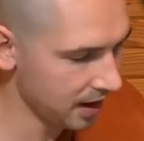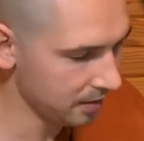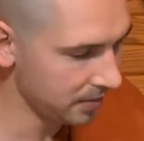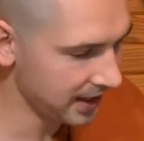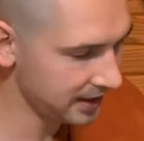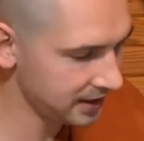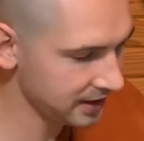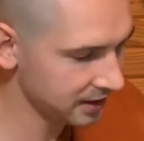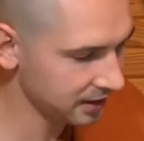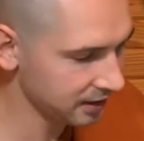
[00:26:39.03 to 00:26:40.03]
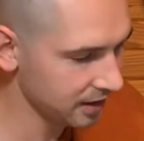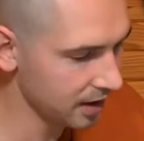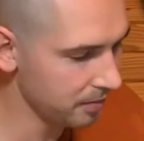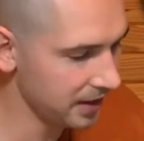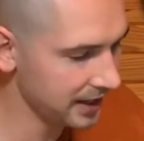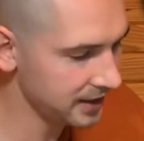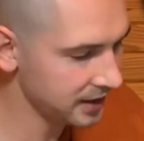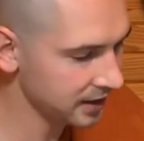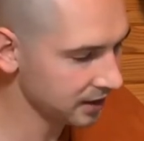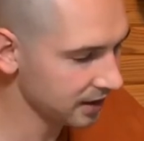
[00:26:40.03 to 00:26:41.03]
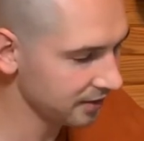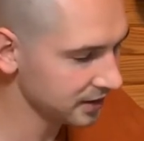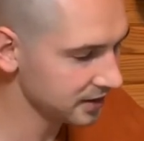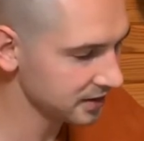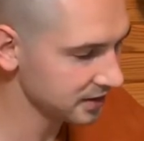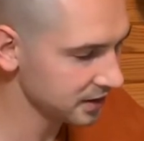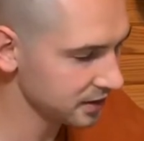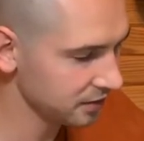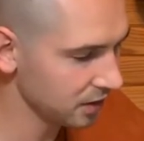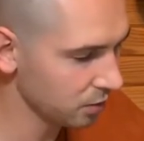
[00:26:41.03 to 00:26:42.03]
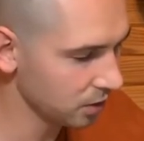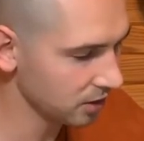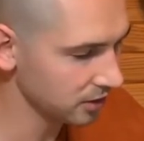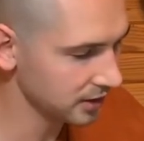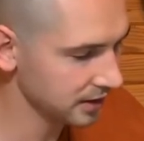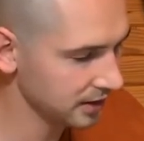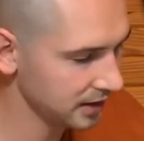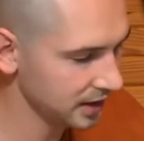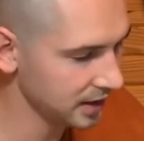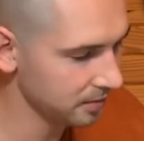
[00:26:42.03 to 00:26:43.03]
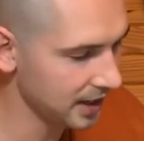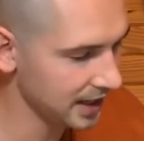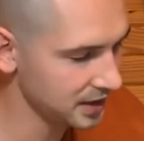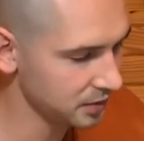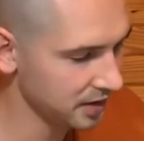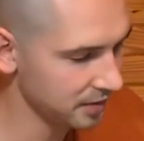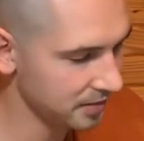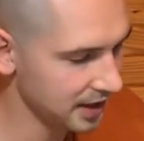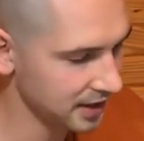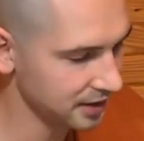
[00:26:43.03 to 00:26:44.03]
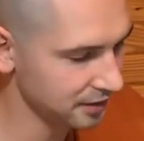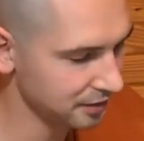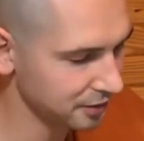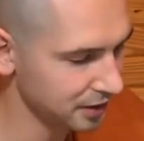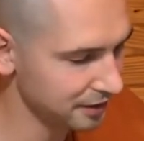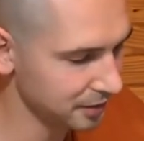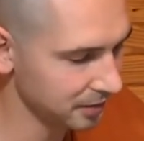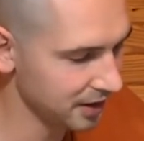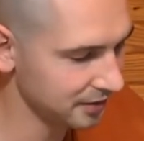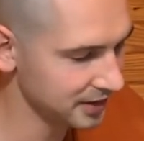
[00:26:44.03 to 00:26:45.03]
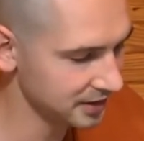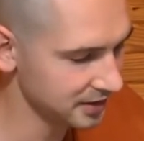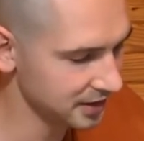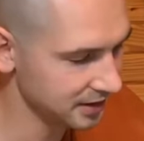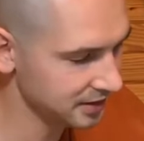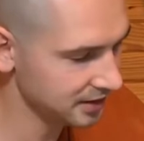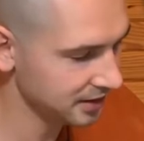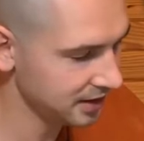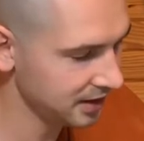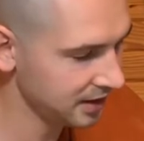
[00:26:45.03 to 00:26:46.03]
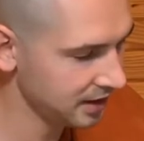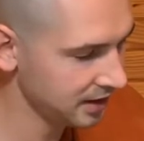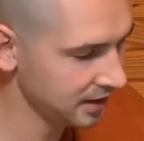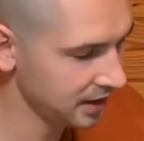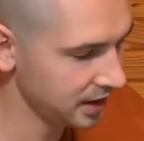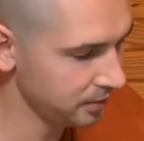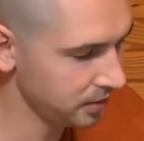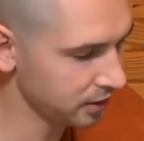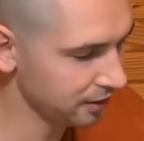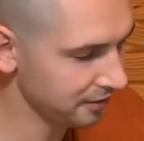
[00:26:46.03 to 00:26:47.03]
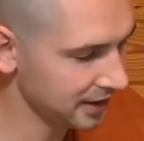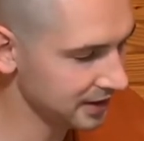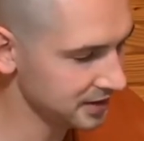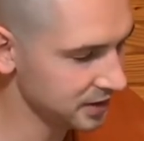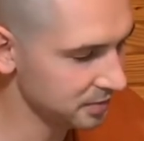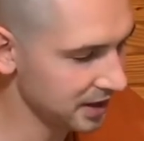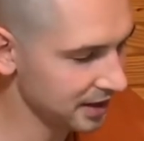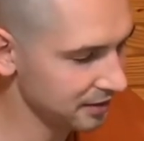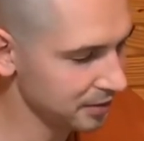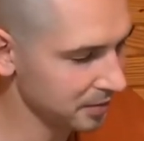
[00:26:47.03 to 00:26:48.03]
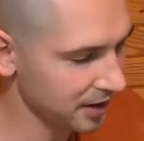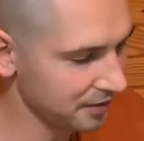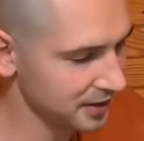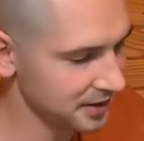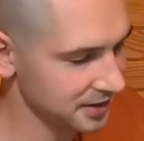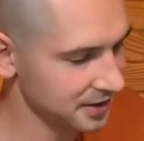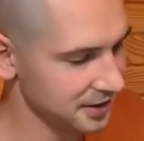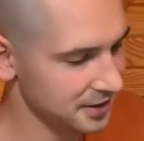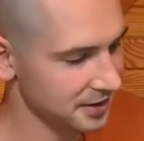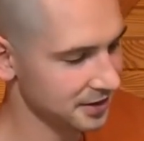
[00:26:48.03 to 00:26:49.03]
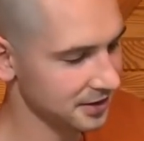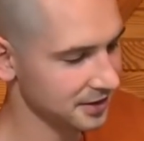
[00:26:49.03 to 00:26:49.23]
Abandoning covetousness for the world, he abides with a mind free from covetousness. He purifies his mind from covetousness.